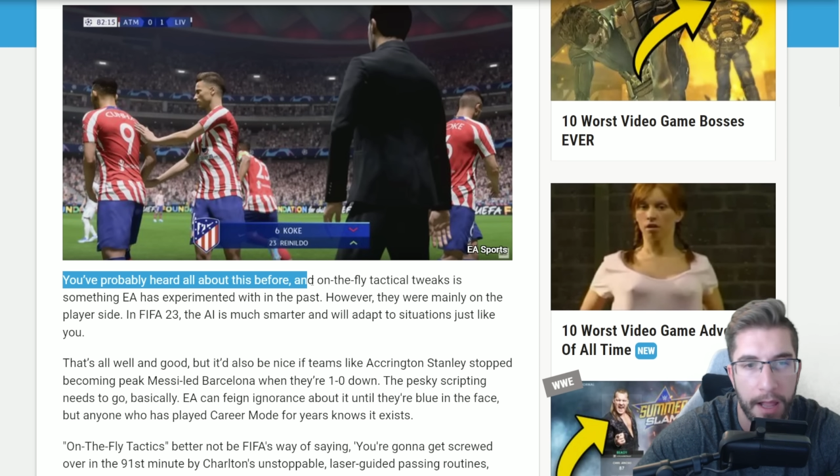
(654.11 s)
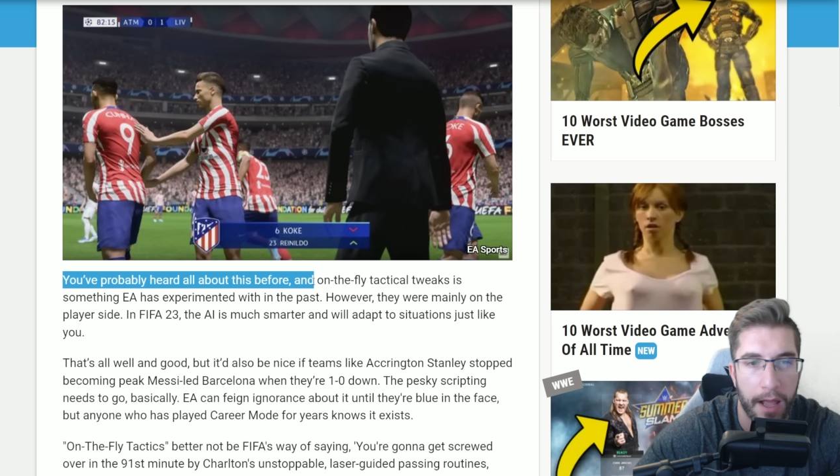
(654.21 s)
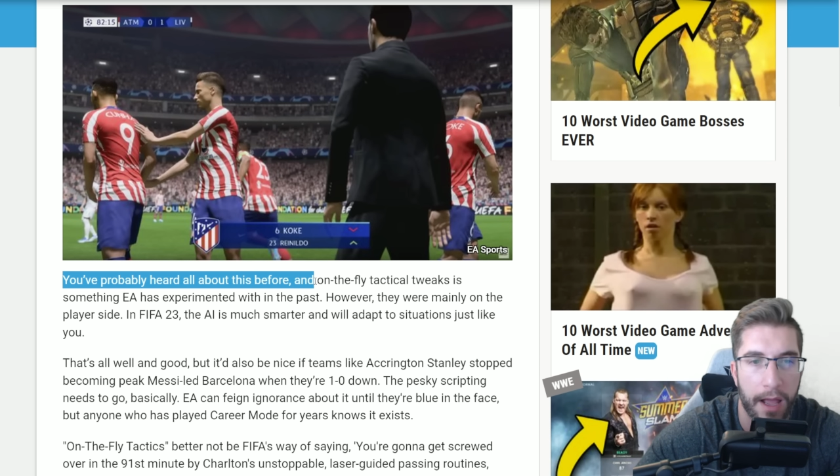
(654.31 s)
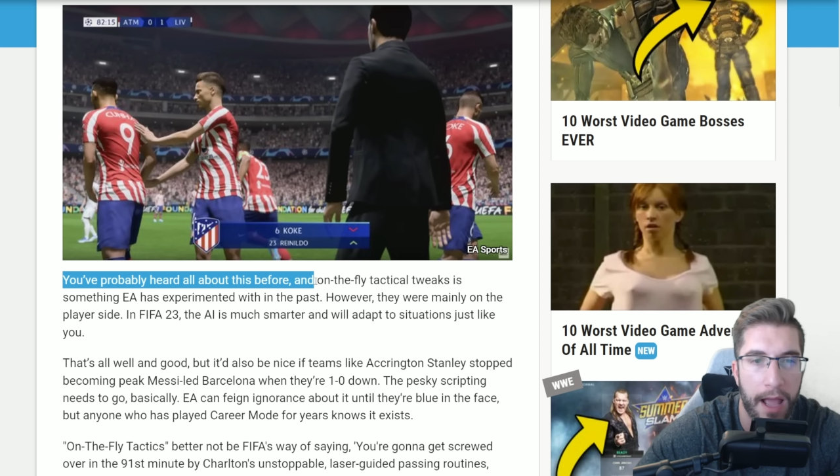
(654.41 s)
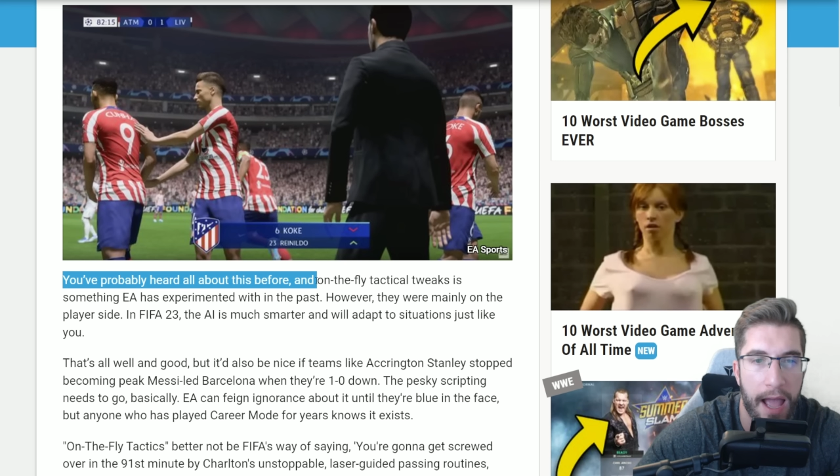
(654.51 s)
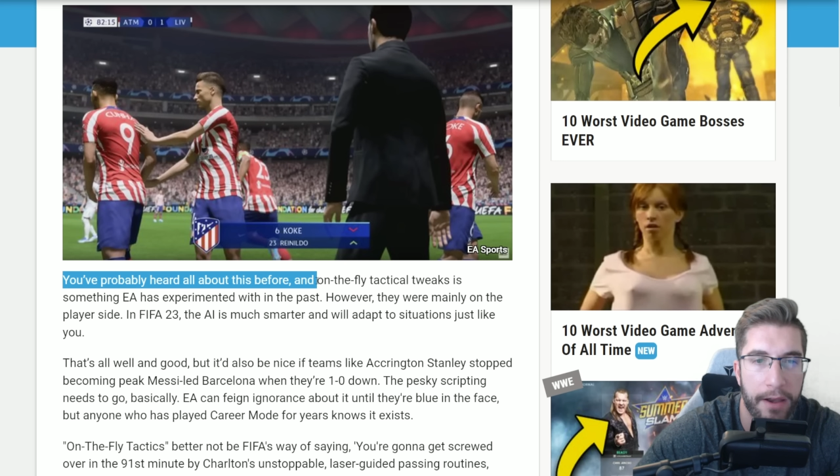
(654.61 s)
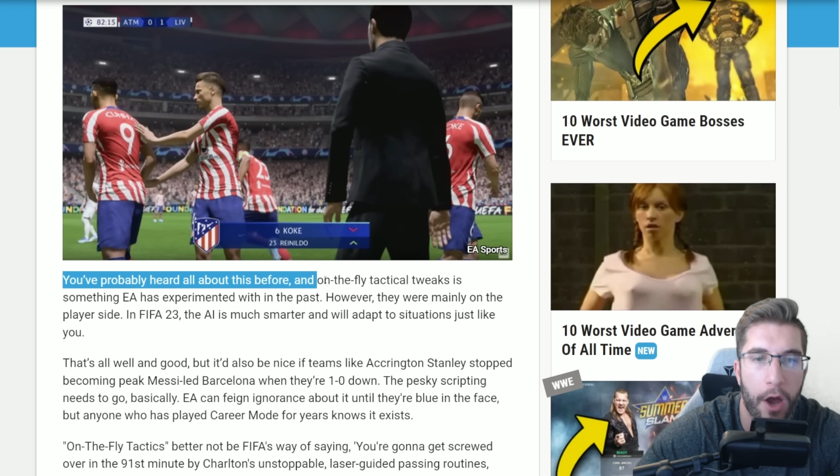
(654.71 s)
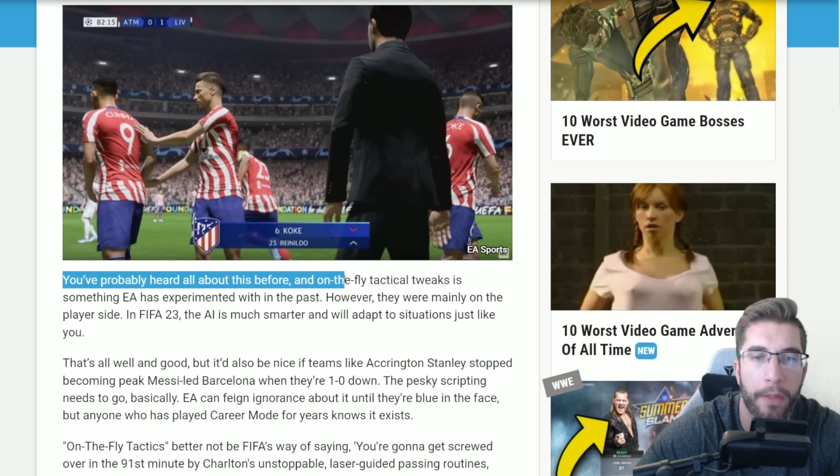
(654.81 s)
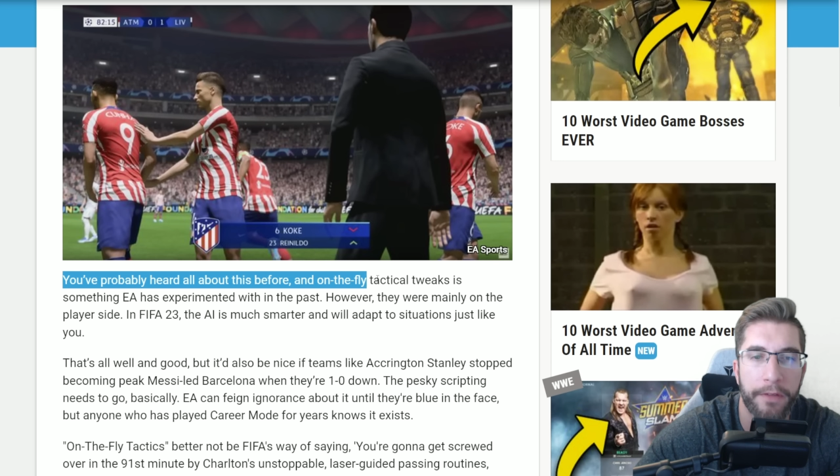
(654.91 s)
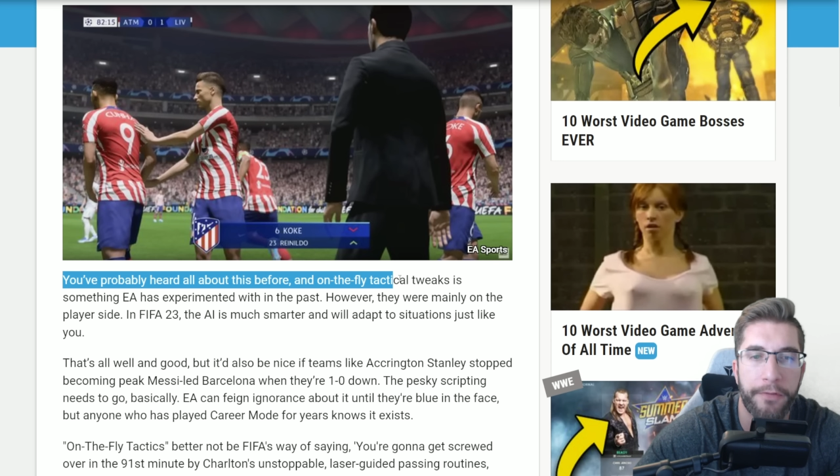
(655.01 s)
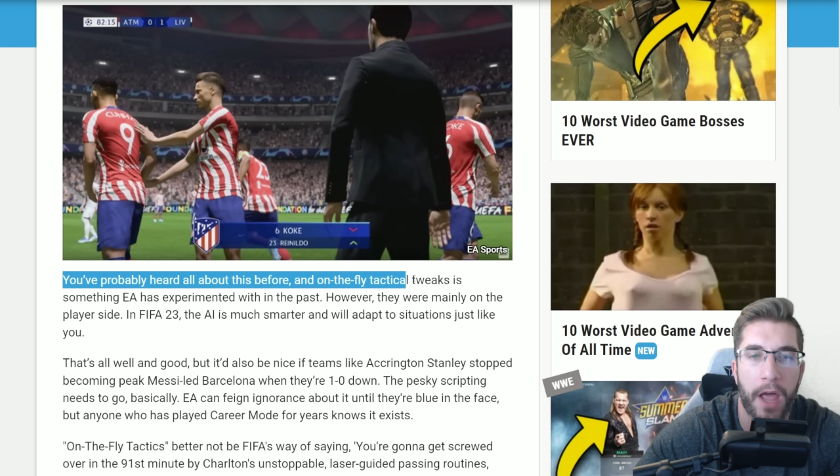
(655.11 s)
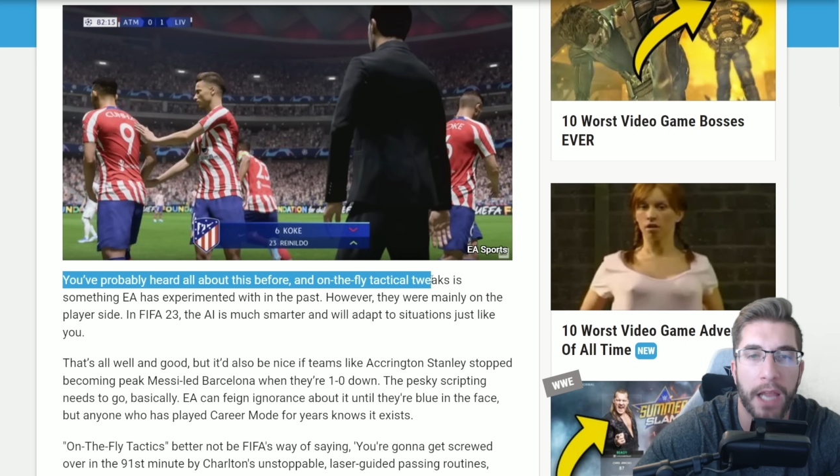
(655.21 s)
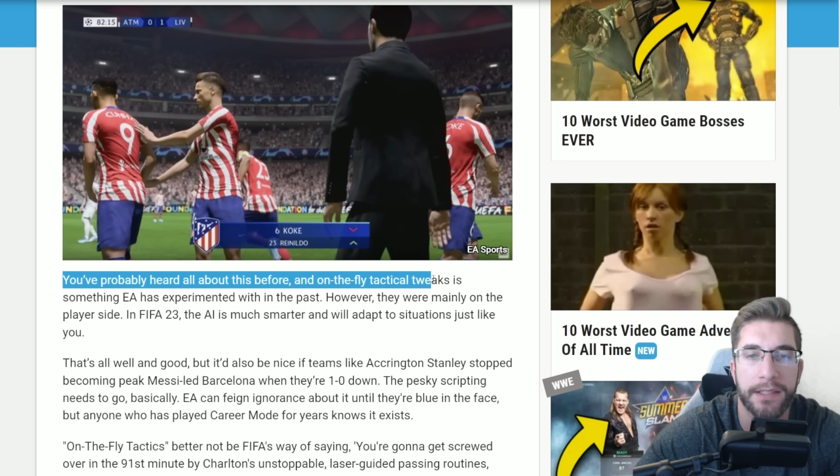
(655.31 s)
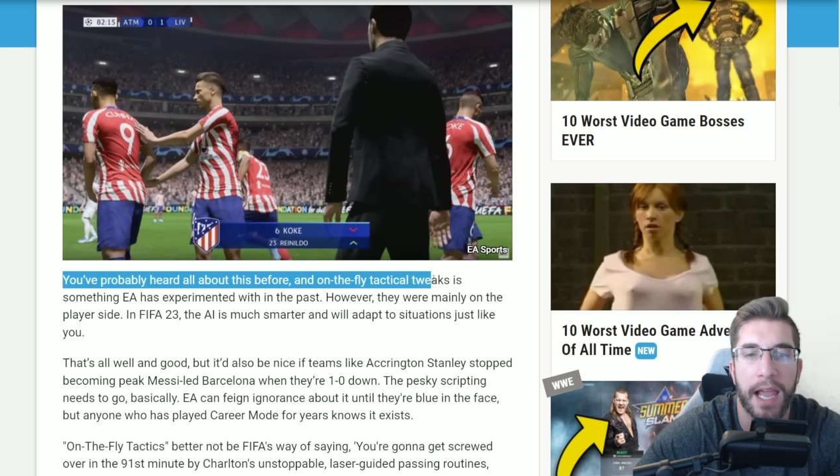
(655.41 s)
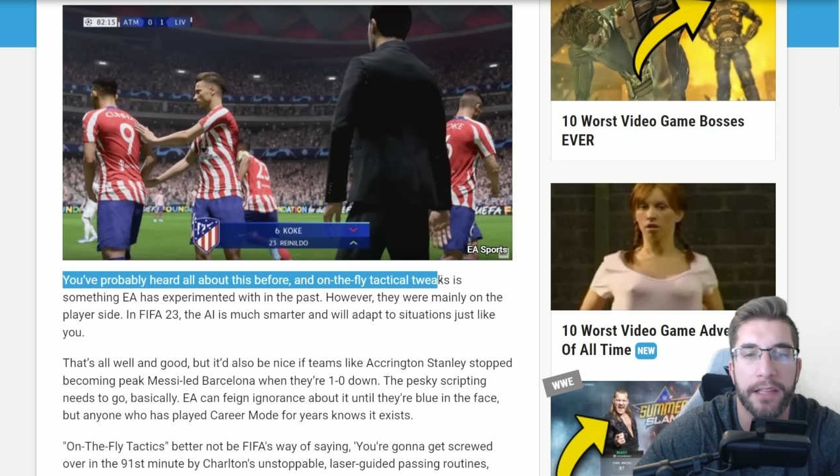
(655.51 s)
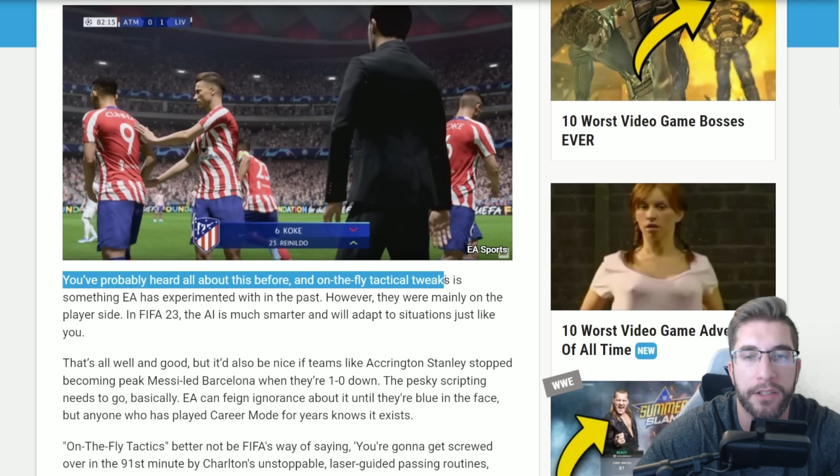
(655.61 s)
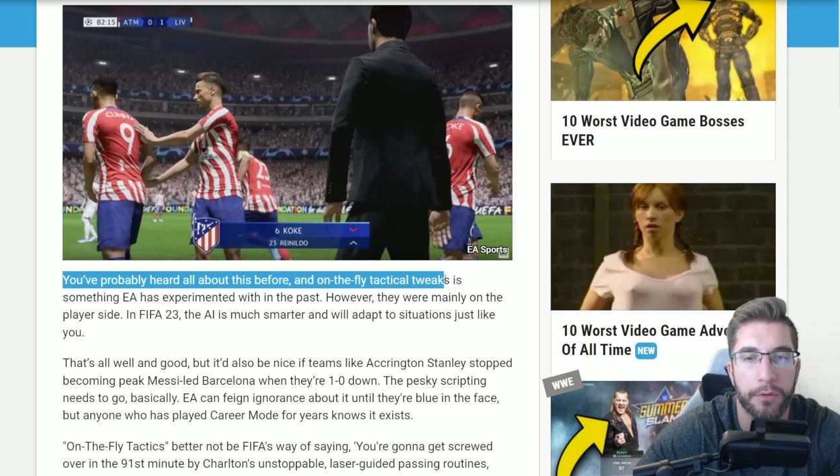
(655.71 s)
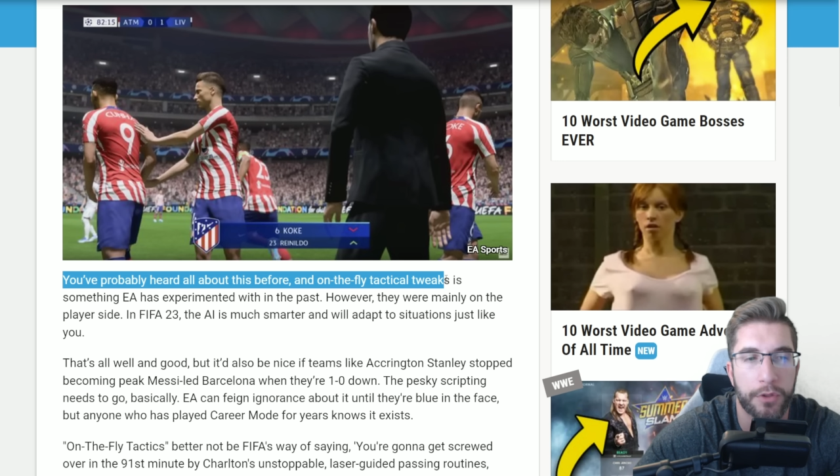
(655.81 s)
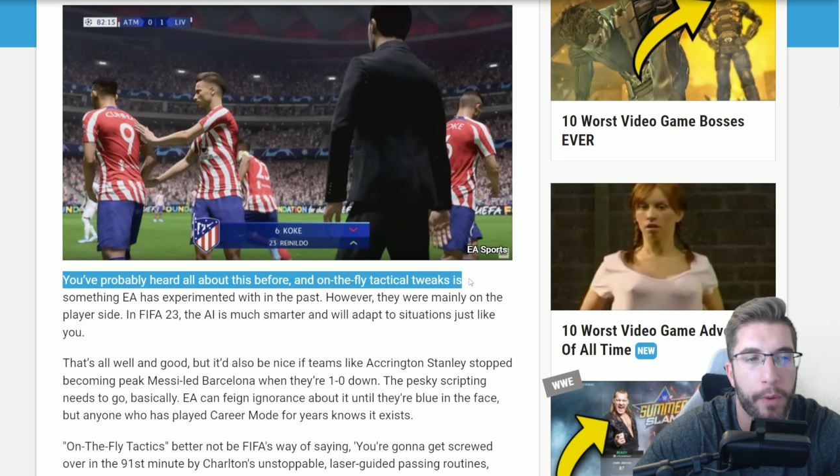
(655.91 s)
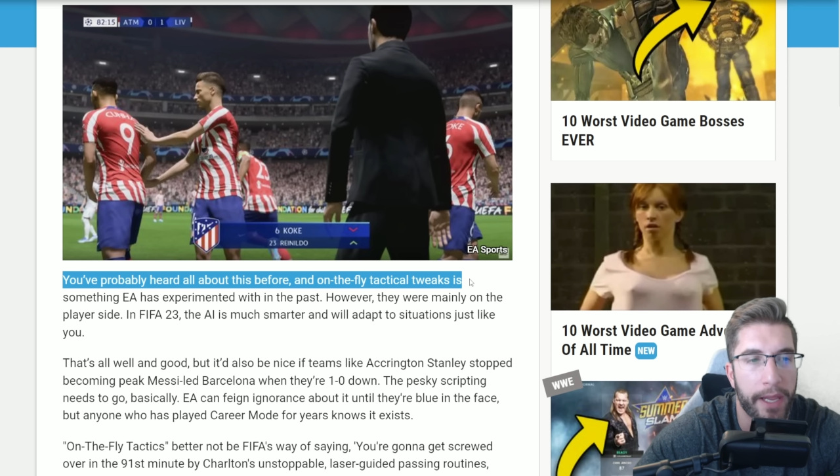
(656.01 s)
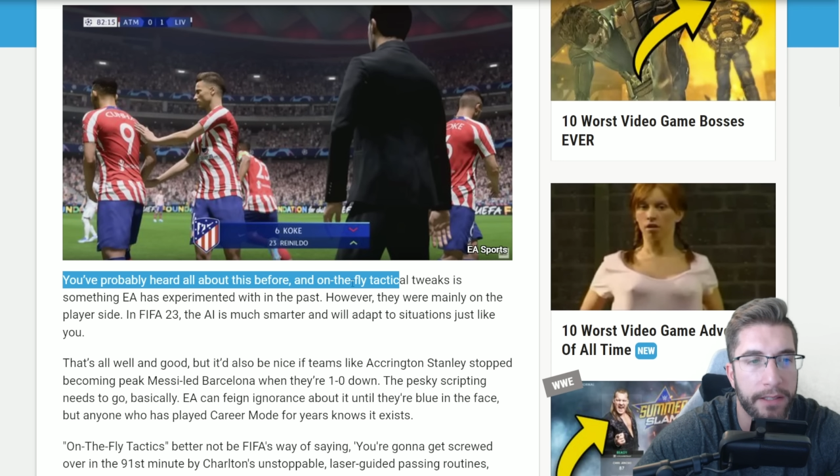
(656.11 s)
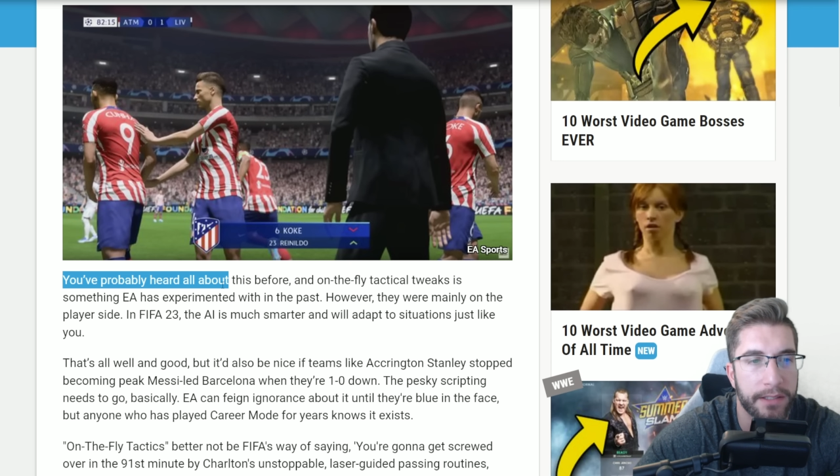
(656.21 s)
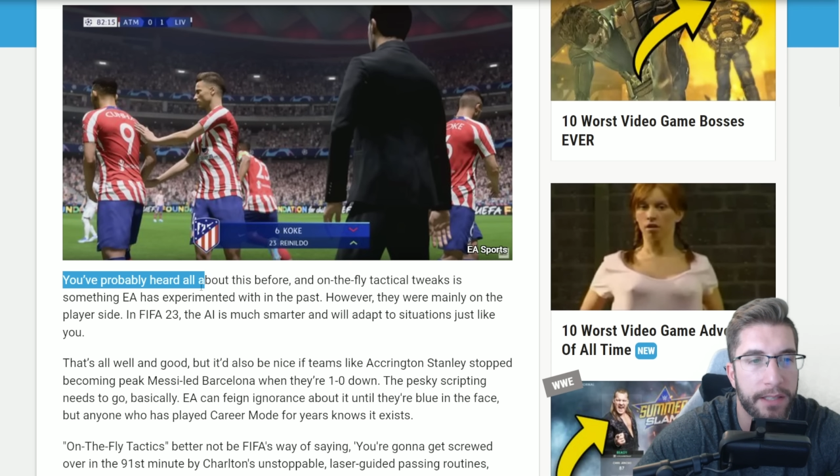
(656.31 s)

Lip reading: And on-the-fly tactical tweaks